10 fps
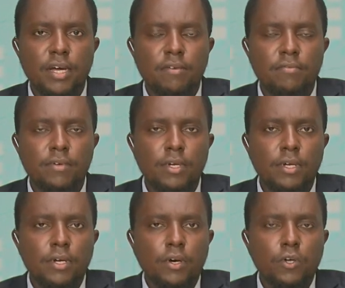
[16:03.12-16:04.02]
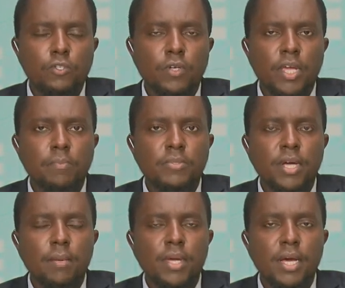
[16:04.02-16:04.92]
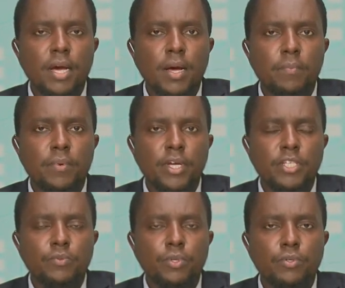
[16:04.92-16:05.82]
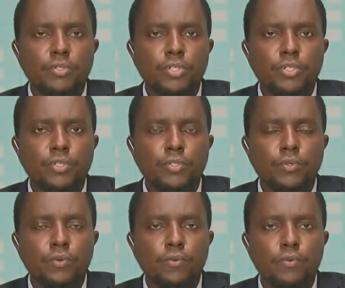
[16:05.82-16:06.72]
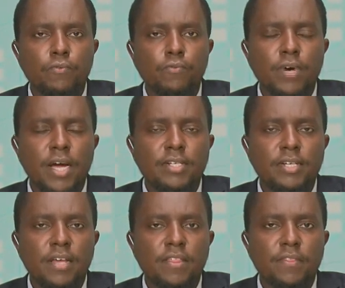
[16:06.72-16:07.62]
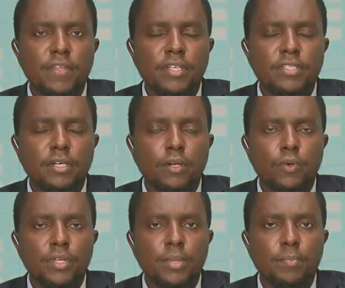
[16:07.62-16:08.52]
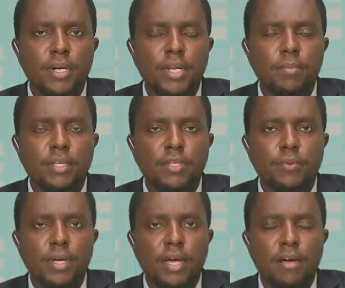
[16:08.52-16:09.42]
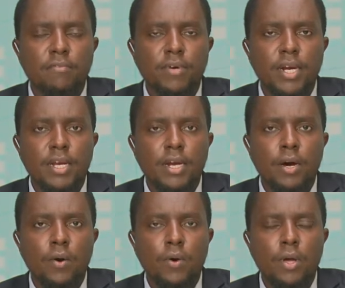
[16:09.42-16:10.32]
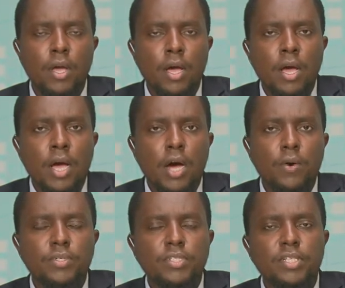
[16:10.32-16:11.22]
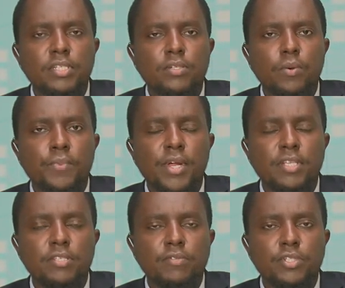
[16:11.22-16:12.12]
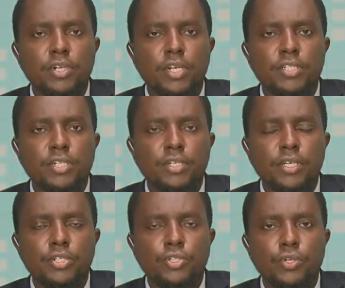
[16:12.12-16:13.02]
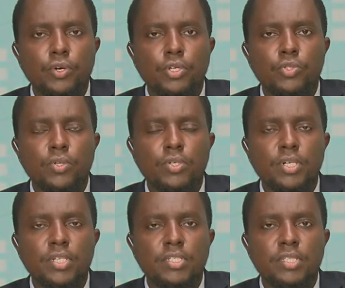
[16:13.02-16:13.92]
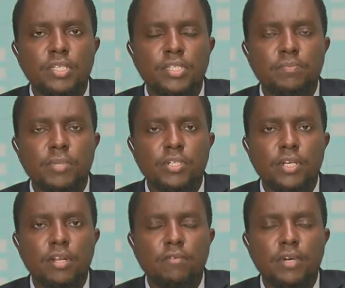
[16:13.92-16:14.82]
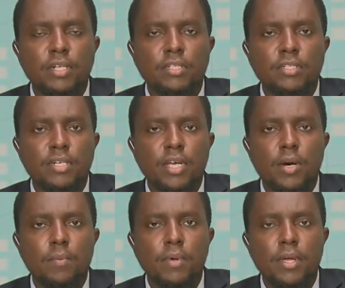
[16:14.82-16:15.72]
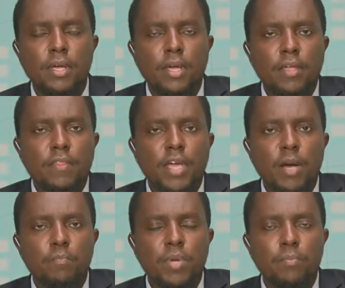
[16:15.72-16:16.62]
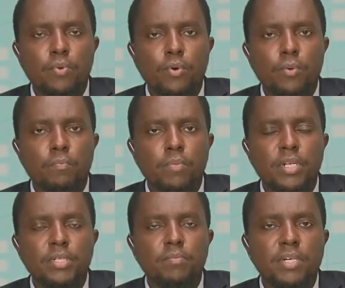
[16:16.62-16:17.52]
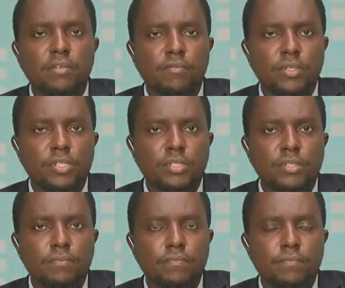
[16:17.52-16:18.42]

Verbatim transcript: have also kept coming up as we continue to fight other things, including the pandemic that we have right now. How is this comprehensive sexuality education going to address these particular factors and help the young people build better futures?